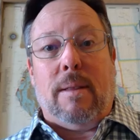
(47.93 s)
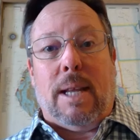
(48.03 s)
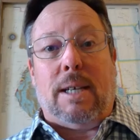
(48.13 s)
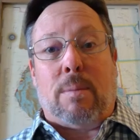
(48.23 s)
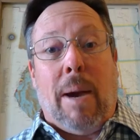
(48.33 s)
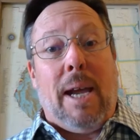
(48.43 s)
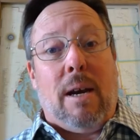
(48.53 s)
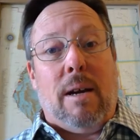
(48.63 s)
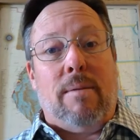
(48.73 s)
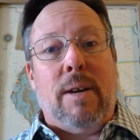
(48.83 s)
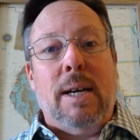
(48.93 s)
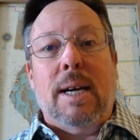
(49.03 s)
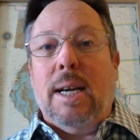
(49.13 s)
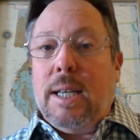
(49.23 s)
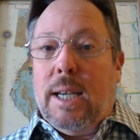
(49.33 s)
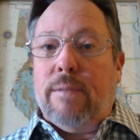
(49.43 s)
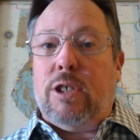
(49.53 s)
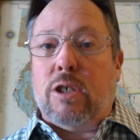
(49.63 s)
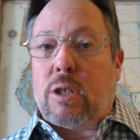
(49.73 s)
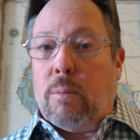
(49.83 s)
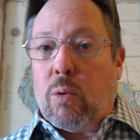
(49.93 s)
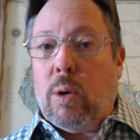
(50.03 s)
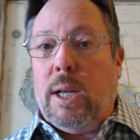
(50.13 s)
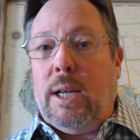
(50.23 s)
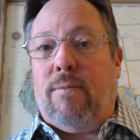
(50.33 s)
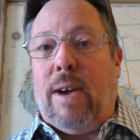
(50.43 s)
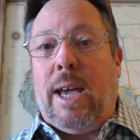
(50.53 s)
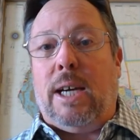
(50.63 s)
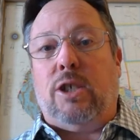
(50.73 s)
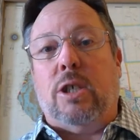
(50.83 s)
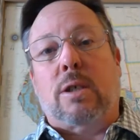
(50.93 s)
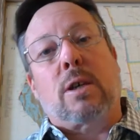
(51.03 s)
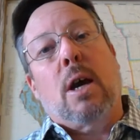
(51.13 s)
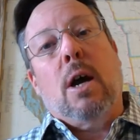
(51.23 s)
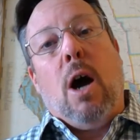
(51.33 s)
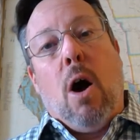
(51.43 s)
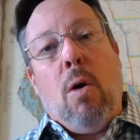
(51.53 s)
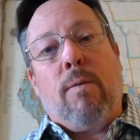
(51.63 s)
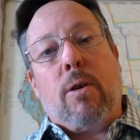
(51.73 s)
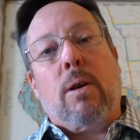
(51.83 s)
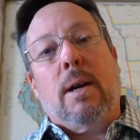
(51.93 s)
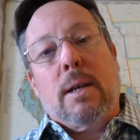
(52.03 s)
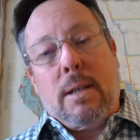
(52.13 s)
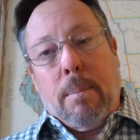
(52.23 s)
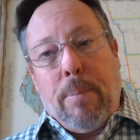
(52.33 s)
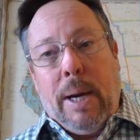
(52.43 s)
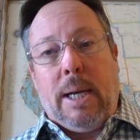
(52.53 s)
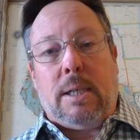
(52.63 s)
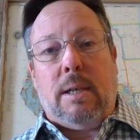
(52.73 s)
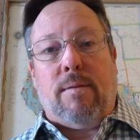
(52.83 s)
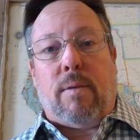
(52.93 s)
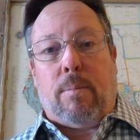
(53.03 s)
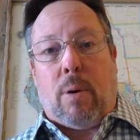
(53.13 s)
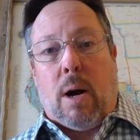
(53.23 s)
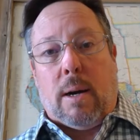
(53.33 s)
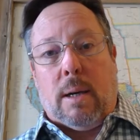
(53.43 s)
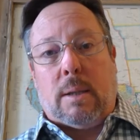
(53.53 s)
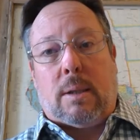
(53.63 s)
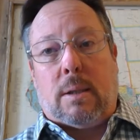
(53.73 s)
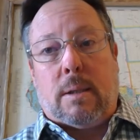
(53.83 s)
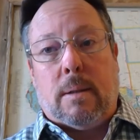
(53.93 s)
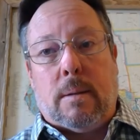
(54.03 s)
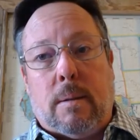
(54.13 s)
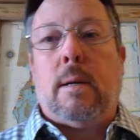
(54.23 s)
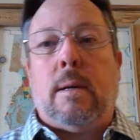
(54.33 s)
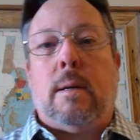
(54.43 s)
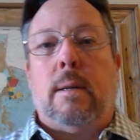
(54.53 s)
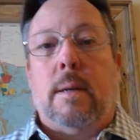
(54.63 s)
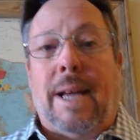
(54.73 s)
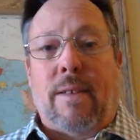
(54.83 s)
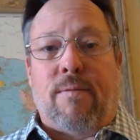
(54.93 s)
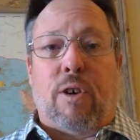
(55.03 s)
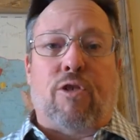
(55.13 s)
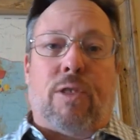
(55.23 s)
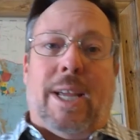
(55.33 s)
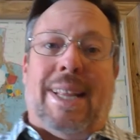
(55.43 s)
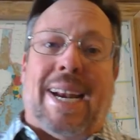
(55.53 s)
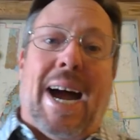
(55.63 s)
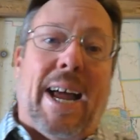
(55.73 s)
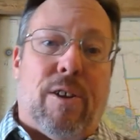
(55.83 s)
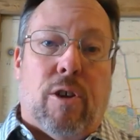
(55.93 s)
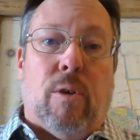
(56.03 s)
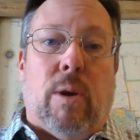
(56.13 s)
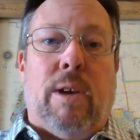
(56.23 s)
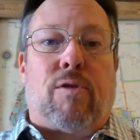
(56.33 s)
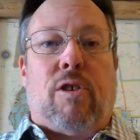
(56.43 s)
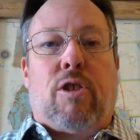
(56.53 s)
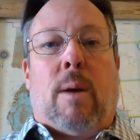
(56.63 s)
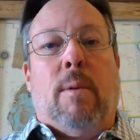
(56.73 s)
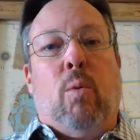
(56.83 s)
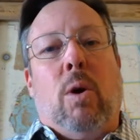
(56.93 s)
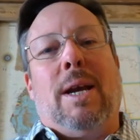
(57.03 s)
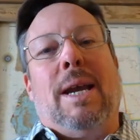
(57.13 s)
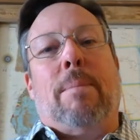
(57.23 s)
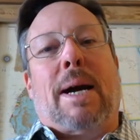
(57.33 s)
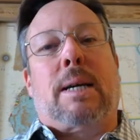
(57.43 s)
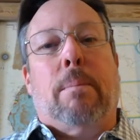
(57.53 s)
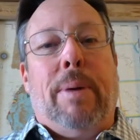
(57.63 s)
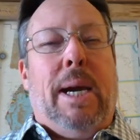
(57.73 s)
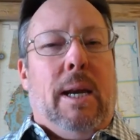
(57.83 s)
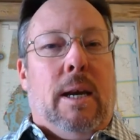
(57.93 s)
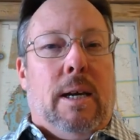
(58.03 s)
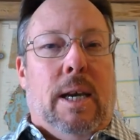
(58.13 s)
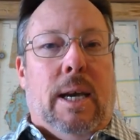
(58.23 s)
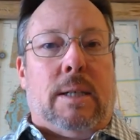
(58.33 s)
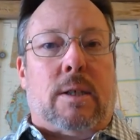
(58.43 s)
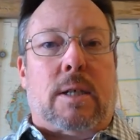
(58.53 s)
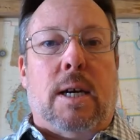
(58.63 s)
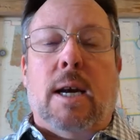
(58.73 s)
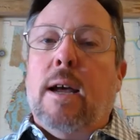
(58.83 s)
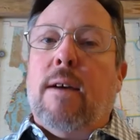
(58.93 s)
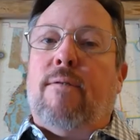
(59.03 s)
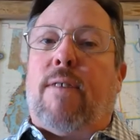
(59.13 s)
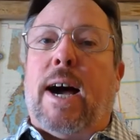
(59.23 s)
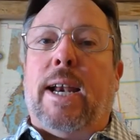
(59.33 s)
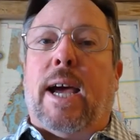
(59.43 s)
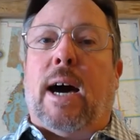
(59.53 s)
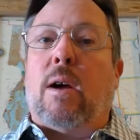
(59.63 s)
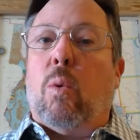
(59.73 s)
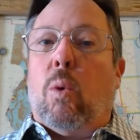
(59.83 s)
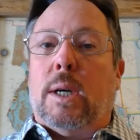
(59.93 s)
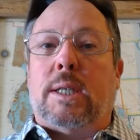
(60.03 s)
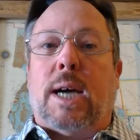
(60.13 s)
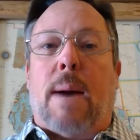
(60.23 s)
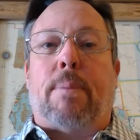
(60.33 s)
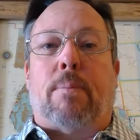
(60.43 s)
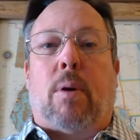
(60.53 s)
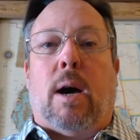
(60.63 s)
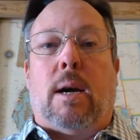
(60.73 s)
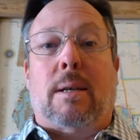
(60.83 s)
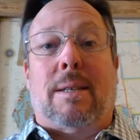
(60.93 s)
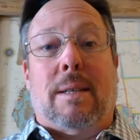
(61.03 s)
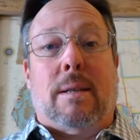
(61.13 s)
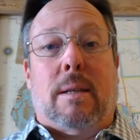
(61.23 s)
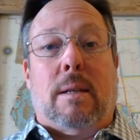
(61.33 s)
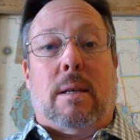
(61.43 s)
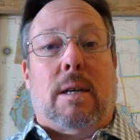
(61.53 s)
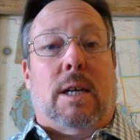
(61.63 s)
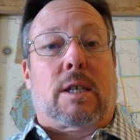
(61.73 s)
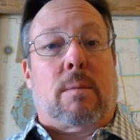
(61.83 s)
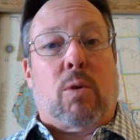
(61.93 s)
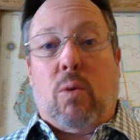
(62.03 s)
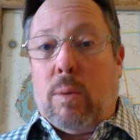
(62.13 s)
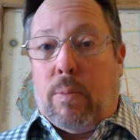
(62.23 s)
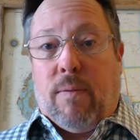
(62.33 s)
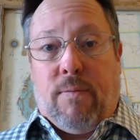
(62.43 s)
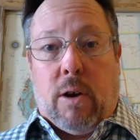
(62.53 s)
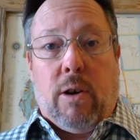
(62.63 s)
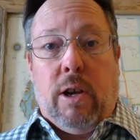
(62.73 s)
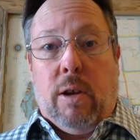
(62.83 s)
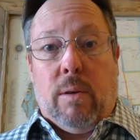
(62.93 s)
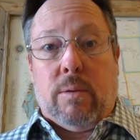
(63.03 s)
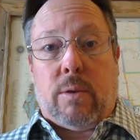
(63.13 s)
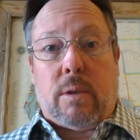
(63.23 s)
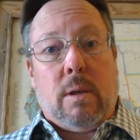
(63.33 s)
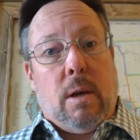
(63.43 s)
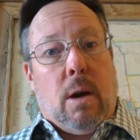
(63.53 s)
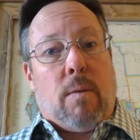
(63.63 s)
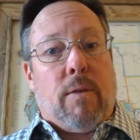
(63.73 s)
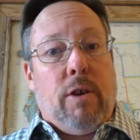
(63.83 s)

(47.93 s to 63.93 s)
that it's made of, gives you some real advantages over competitive products. Now, the first thing that I do is determine what am I competing against. Find out what type of product the customer would prefer to use over